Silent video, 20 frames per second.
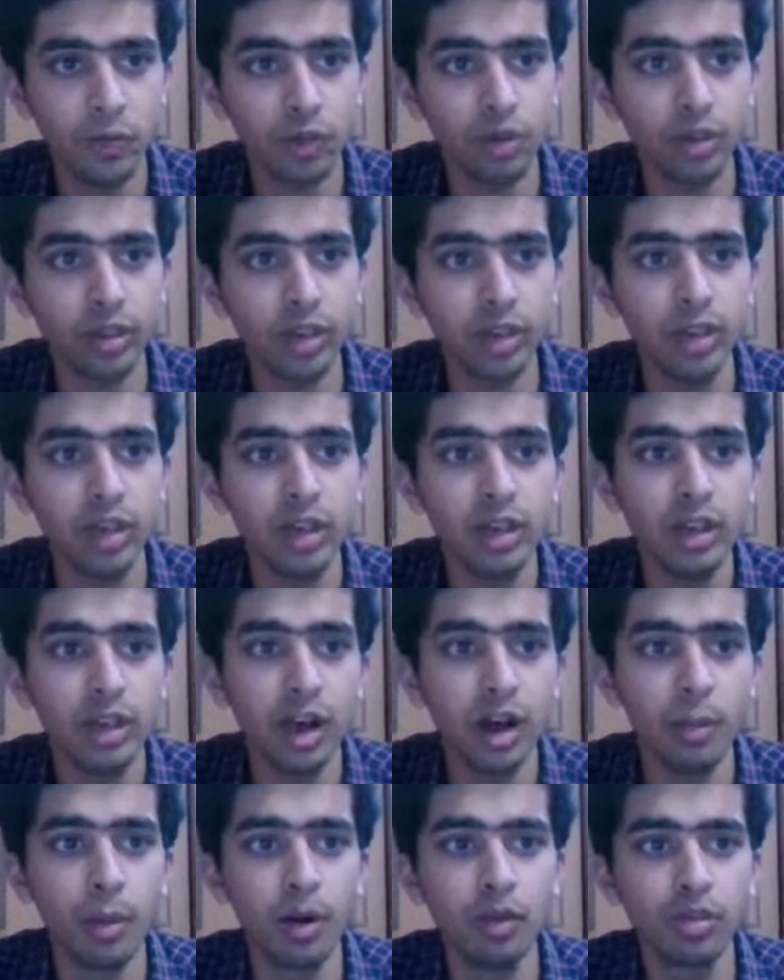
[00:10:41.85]
okay
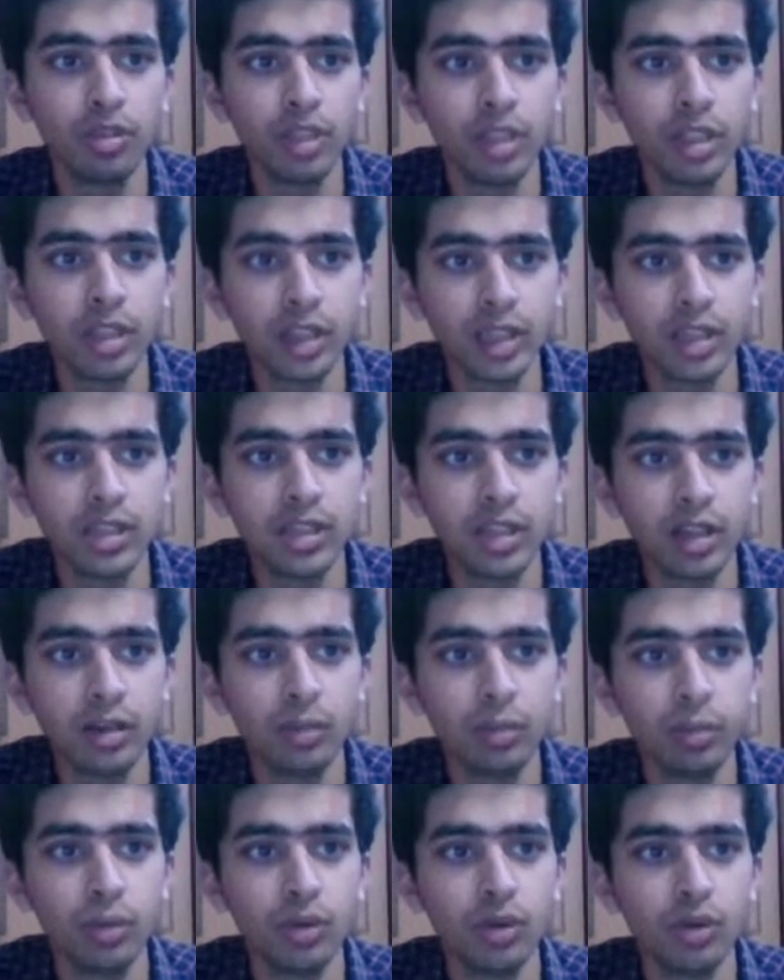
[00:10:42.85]
about the kits
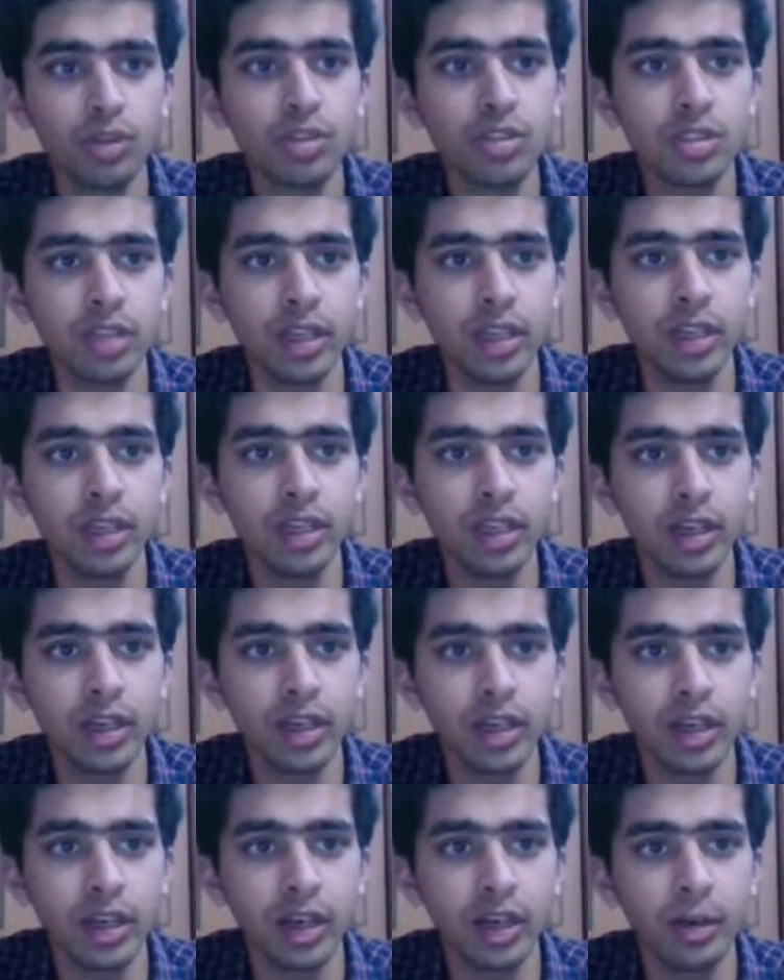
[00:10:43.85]
and ports
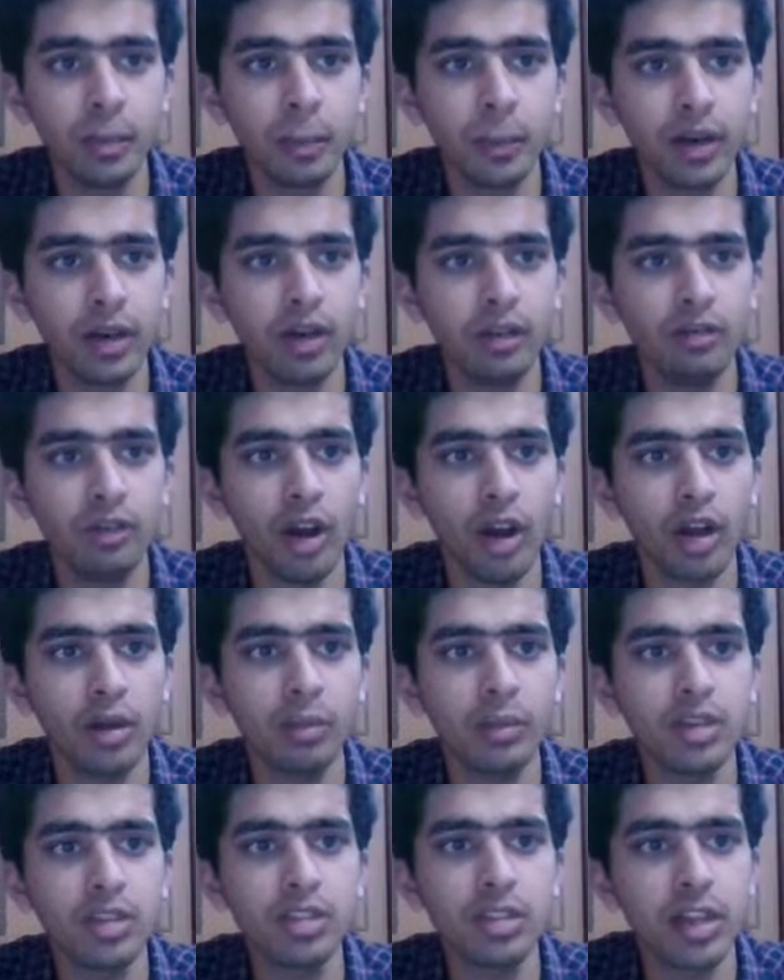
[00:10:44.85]
integrated development
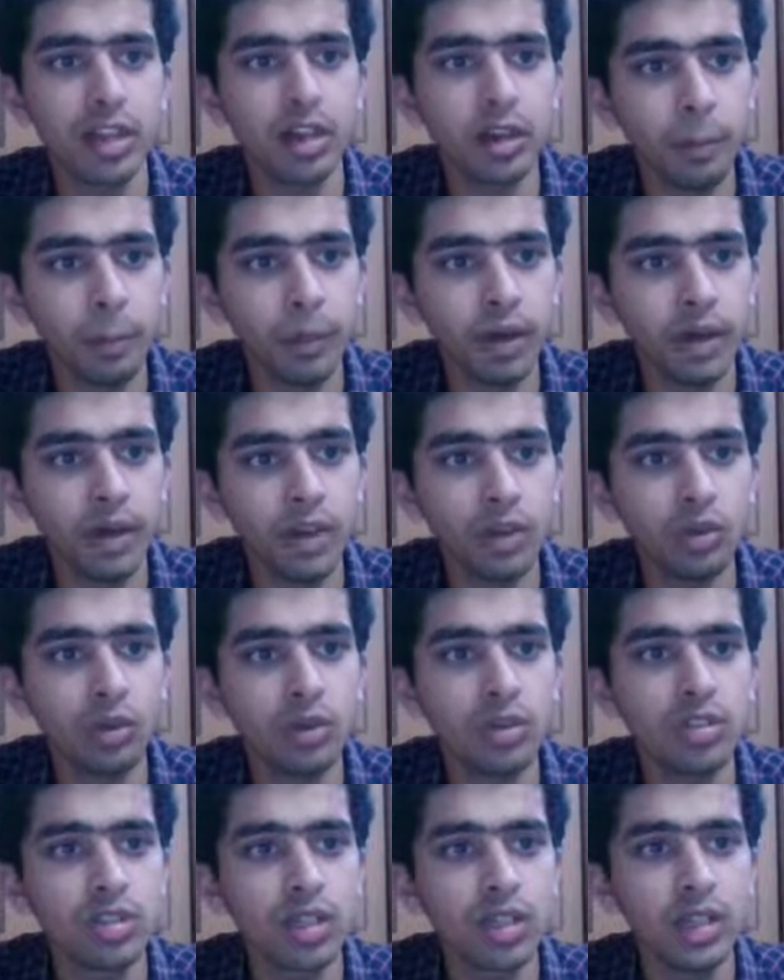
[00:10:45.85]
environments development
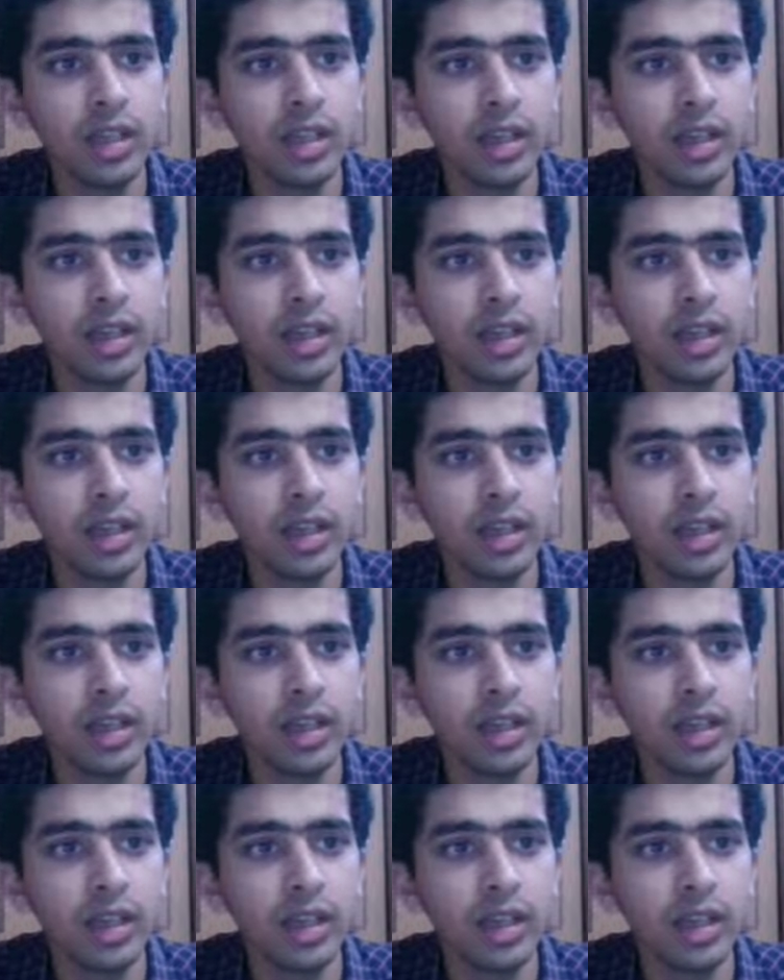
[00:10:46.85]
tools